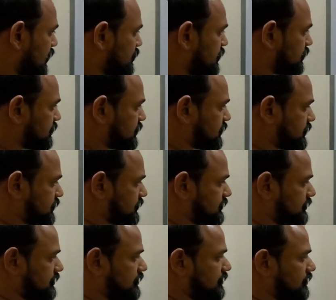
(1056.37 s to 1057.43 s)
like
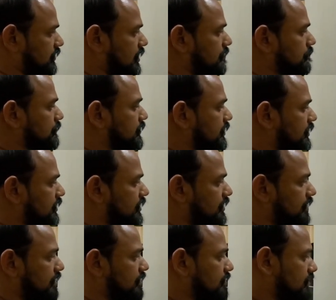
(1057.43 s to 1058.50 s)
this. Okay,
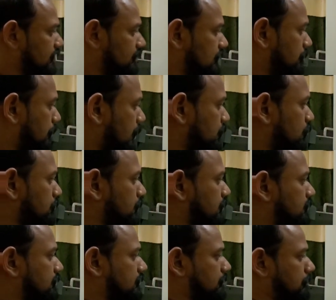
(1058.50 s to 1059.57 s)
the
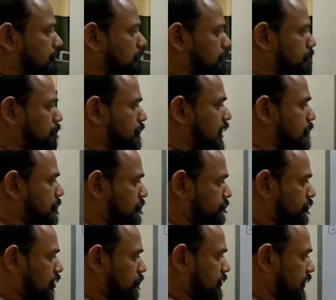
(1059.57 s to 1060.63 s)
binomial
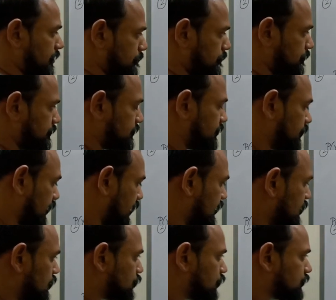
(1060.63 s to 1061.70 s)
PMF formula.
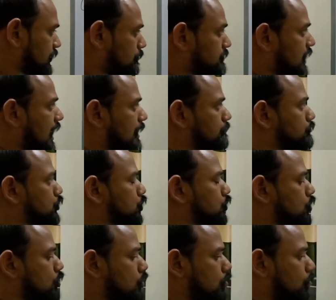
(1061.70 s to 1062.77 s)
Okay, so
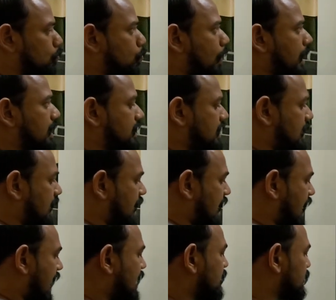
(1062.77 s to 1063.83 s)
sometimes when
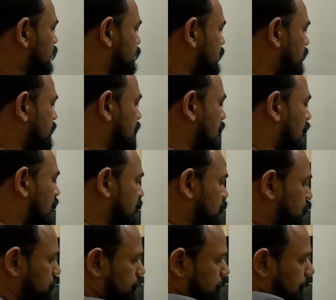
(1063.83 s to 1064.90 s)
n is very
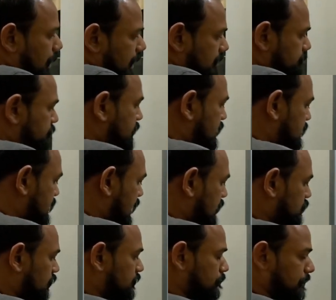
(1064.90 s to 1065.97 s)
large, so by infinity
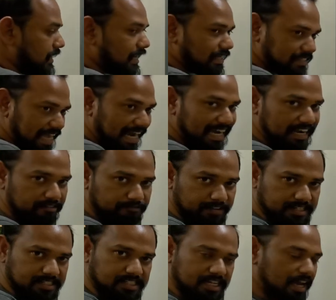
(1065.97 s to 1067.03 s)
I don't mean exactly
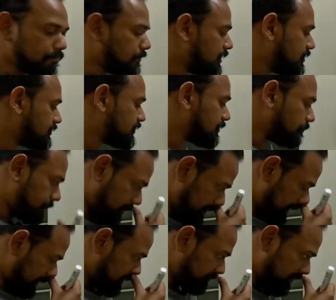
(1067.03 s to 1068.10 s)
infinity, I mean
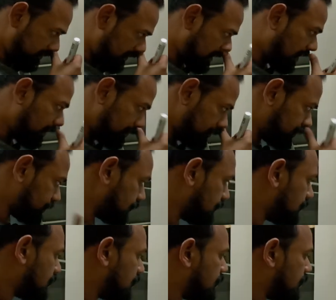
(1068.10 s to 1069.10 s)
something that is very large,